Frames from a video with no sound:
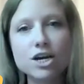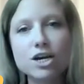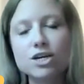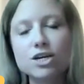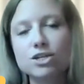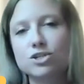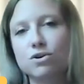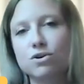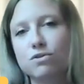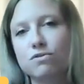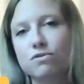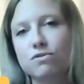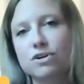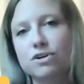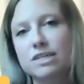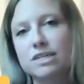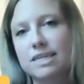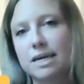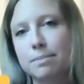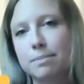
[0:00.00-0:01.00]
So, for
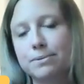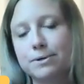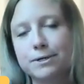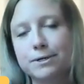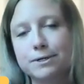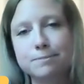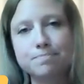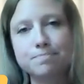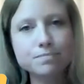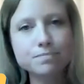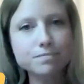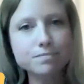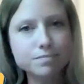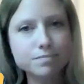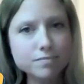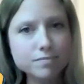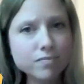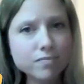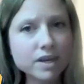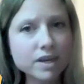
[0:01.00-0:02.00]
example,
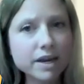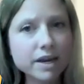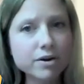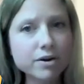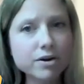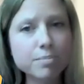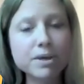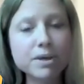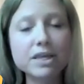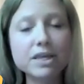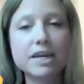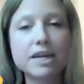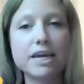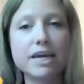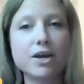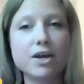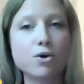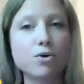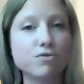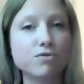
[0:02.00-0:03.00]

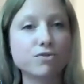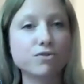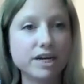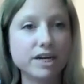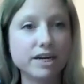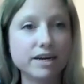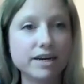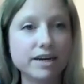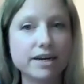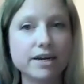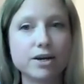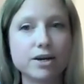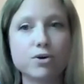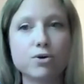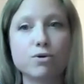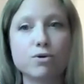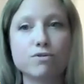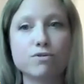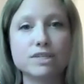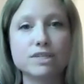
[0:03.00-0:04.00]
irritability, overeating,
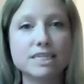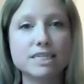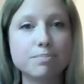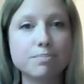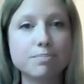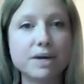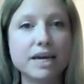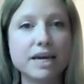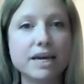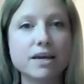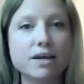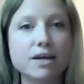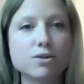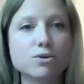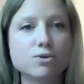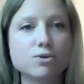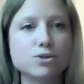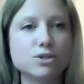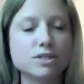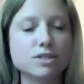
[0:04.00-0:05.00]
oversleeping,
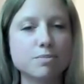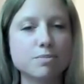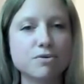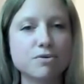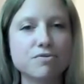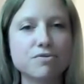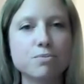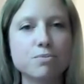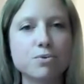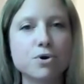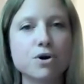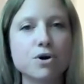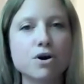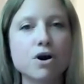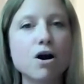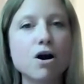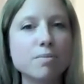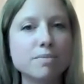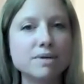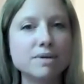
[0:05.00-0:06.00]
those are some of the more
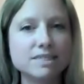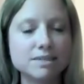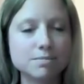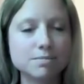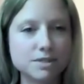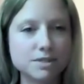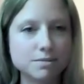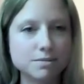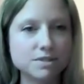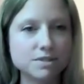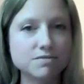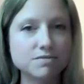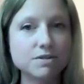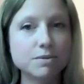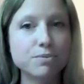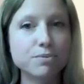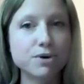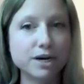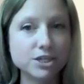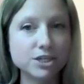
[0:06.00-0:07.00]
common symptoms of
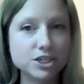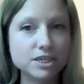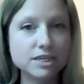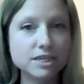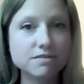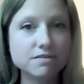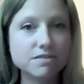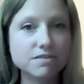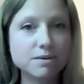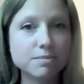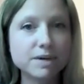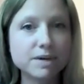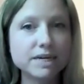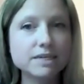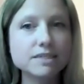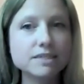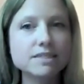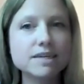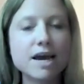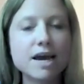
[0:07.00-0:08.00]
depression in
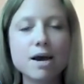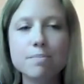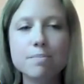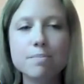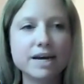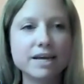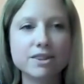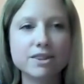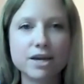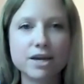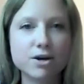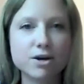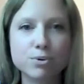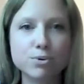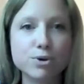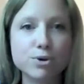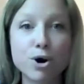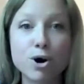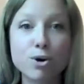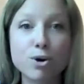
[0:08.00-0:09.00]
females, but they
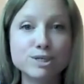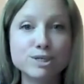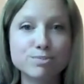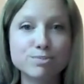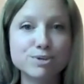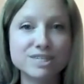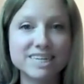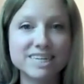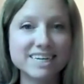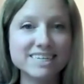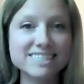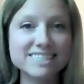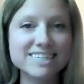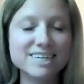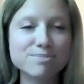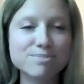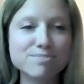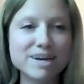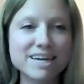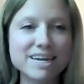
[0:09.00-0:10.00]
don't always present
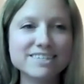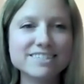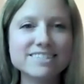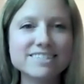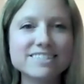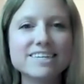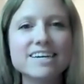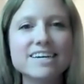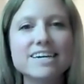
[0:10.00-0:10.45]
in males.